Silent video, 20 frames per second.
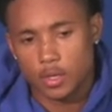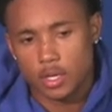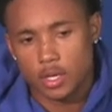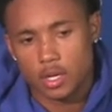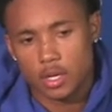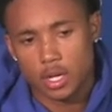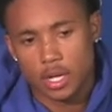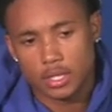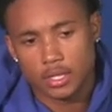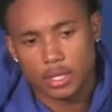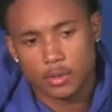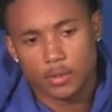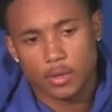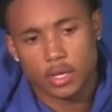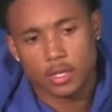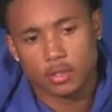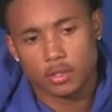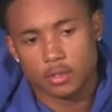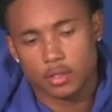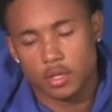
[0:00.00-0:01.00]
we I think we
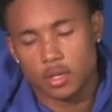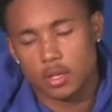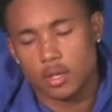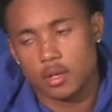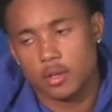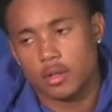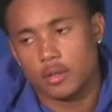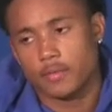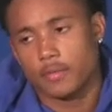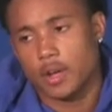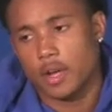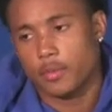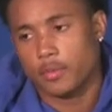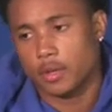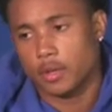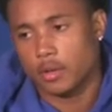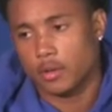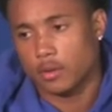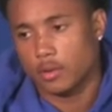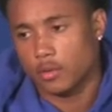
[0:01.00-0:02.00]
handled the uh,
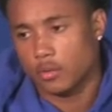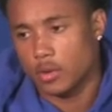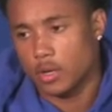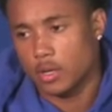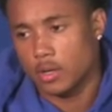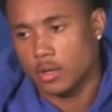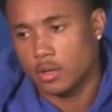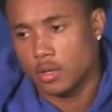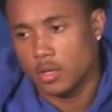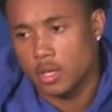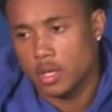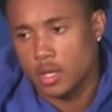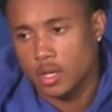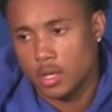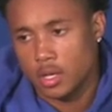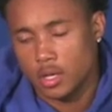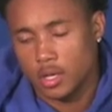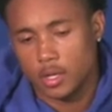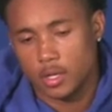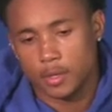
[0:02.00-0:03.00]
environment well.
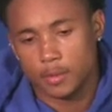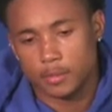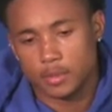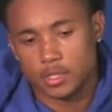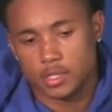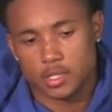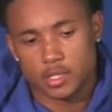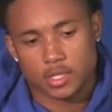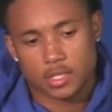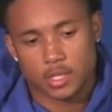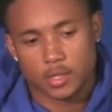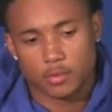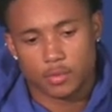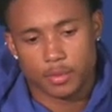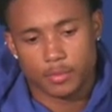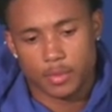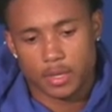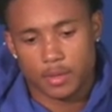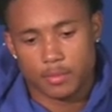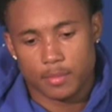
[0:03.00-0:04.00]
Um, it's just that we
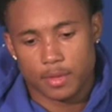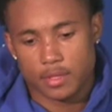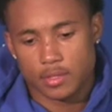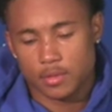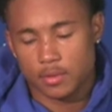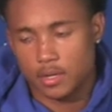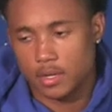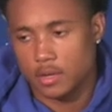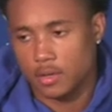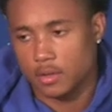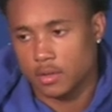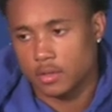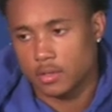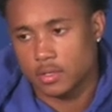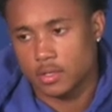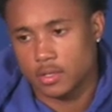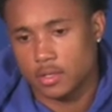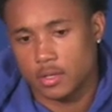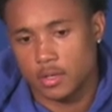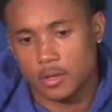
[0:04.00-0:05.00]
made mental
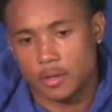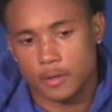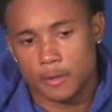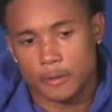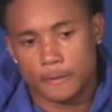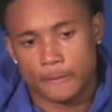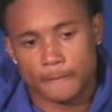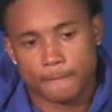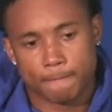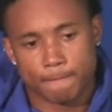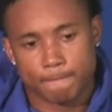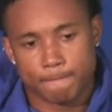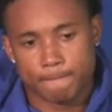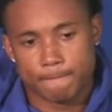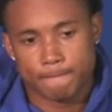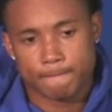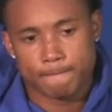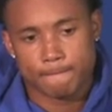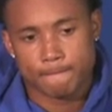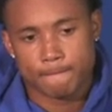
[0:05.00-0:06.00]
errors um,
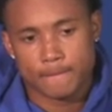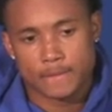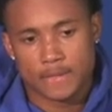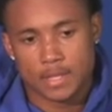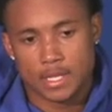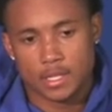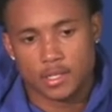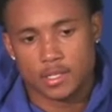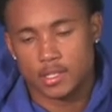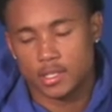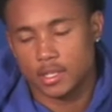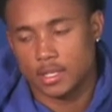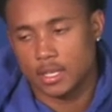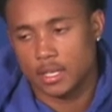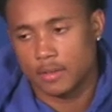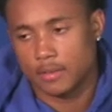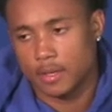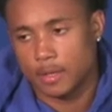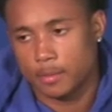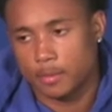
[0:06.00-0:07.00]
that shouldn't
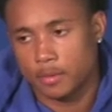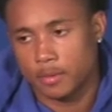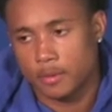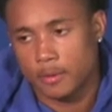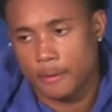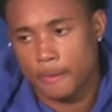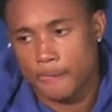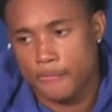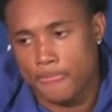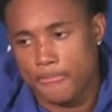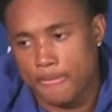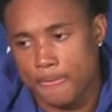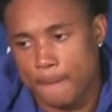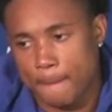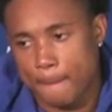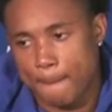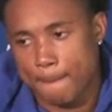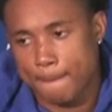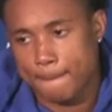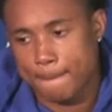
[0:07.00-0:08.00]
have happened.
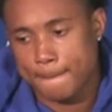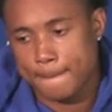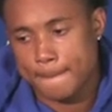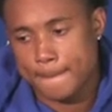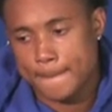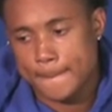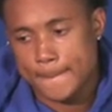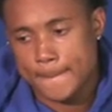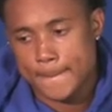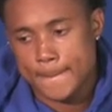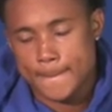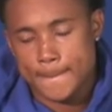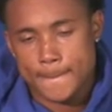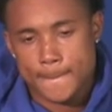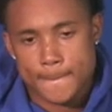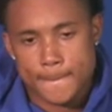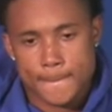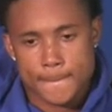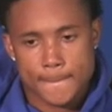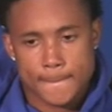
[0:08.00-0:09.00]
It's just, you know, you have
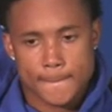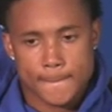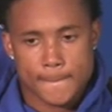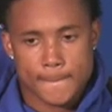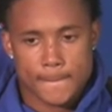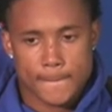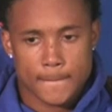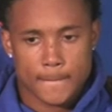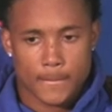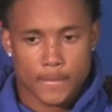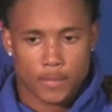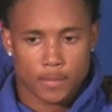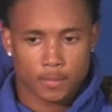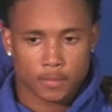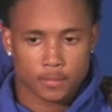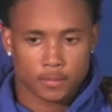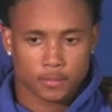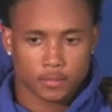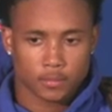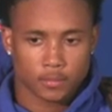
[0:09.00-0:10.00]
Still control your own
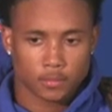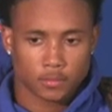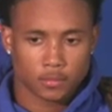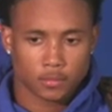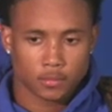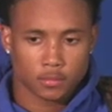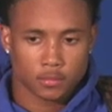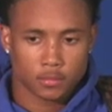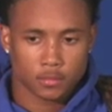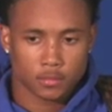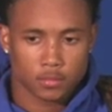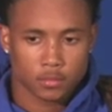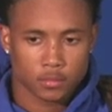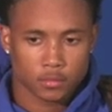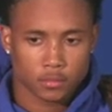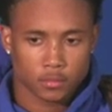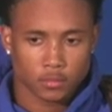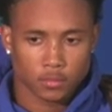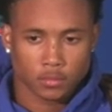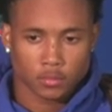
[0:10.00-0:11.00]
destiny in the SEC
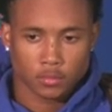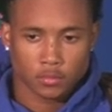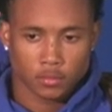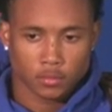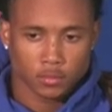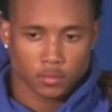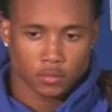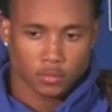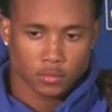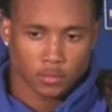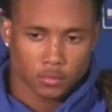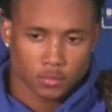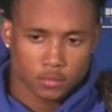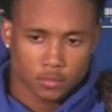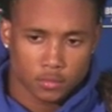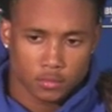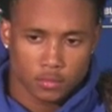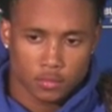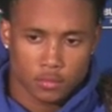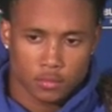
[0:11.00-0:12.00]
East. How much is that
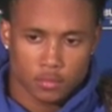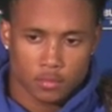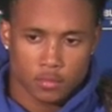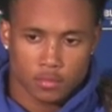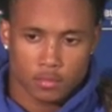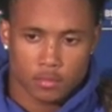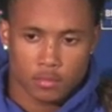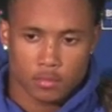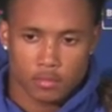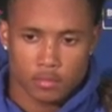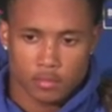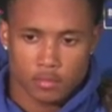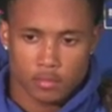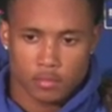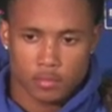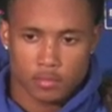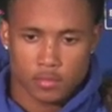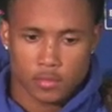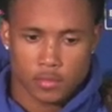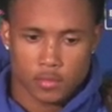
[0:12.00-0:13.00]
on the top of your
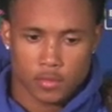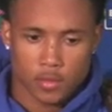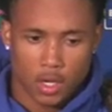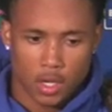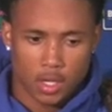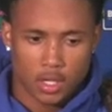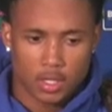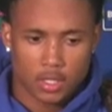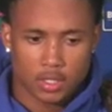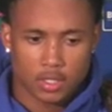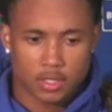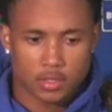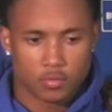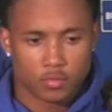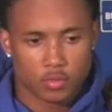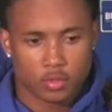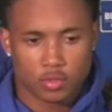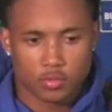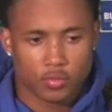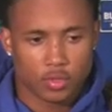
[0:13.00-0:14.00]
mind? Uh, it's,
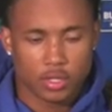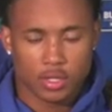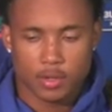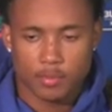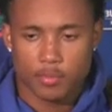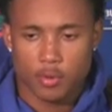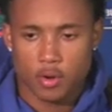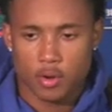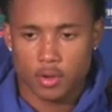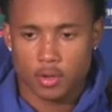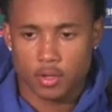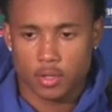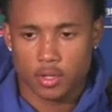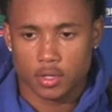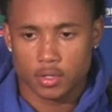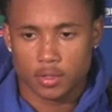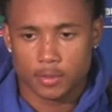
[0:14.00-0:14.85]
it's really important